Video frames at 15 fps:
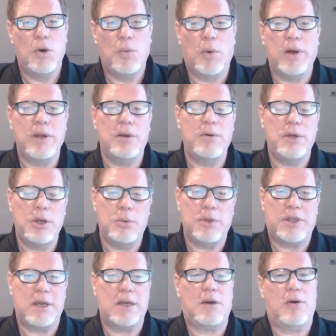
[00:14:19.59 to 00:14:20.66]
Well, you
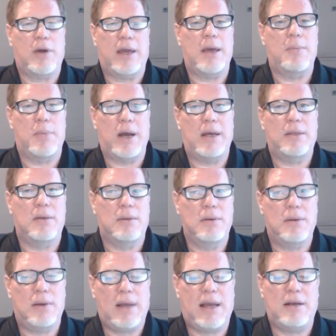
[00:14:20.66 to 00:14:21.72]
would think, okay, I'm buying the
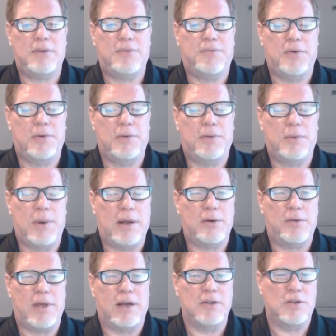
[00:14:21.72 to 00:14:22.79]
house for
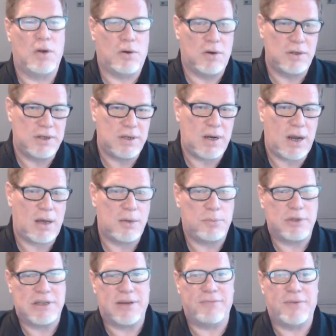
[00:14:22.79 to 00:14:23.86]
$300,000 at
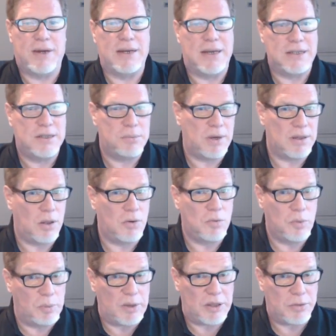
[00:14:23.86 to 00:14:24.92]
100% financing. My loan
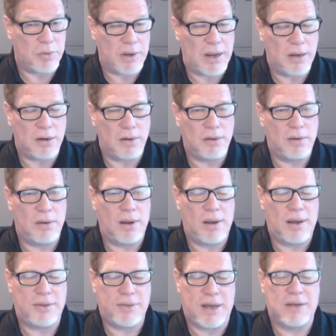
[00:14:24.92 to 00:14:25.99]
would be
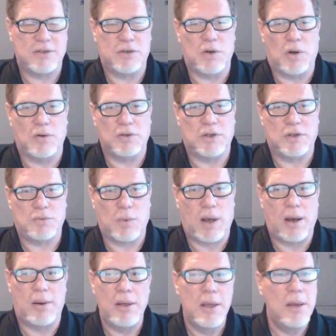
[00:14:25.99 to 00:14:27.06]
$300,000 as
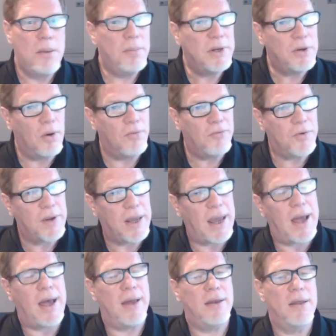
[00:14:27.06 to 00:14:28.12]
well. But don't
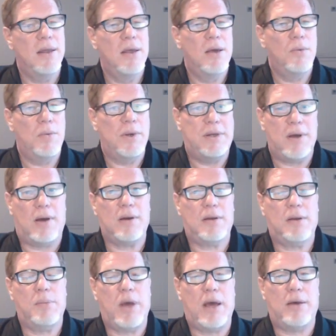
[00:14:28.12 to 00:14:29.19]
forget, we
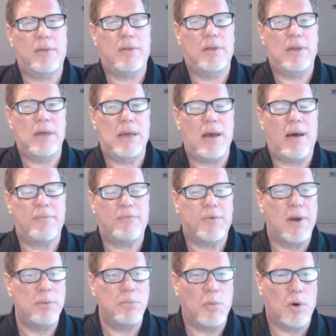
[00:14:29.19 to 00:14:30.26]
talked about the
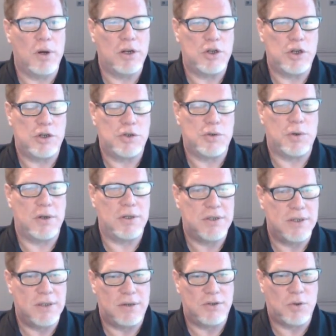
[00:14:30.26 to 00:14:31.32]
upfront mortgage insurance,
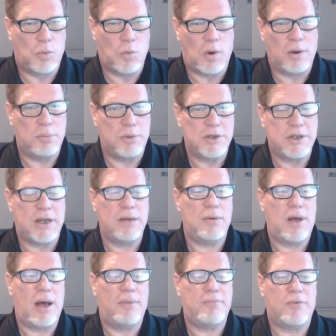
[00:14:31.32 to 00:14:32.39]
and there's a 1%
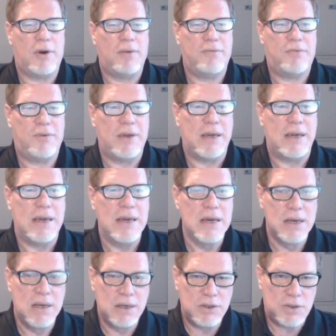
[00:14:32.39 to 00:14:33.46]
upfront fee.
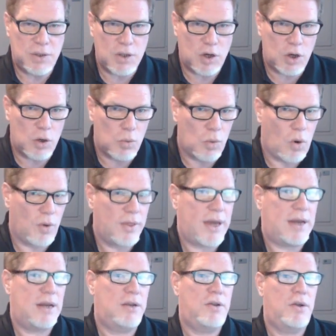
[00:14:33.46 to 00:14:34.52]
So they're going to roll
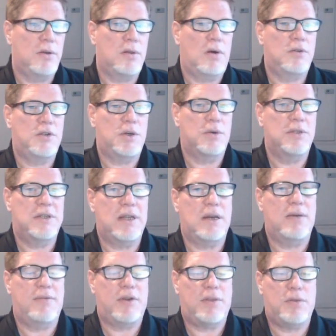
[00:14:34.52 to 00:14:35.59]
that into your loan. So instead
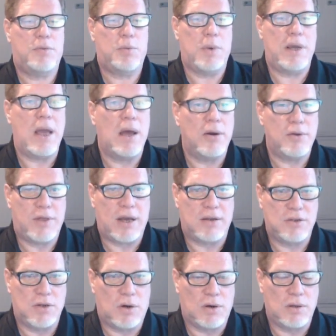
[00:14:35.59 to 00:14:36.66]
of a
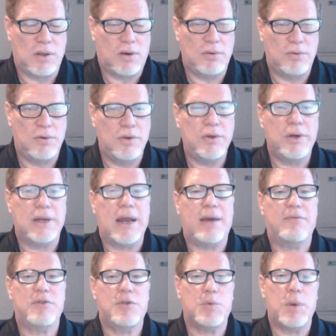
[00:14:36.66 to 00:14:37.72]
$300,000 loan, you're going to
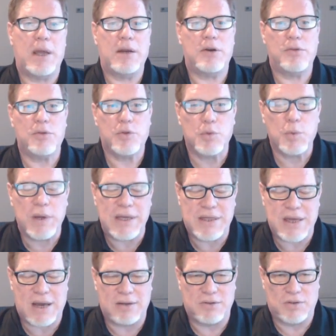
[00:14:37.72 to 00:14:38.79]
have a
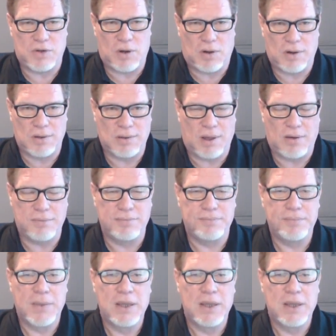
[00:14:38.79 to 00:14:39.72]
$303,000 loan.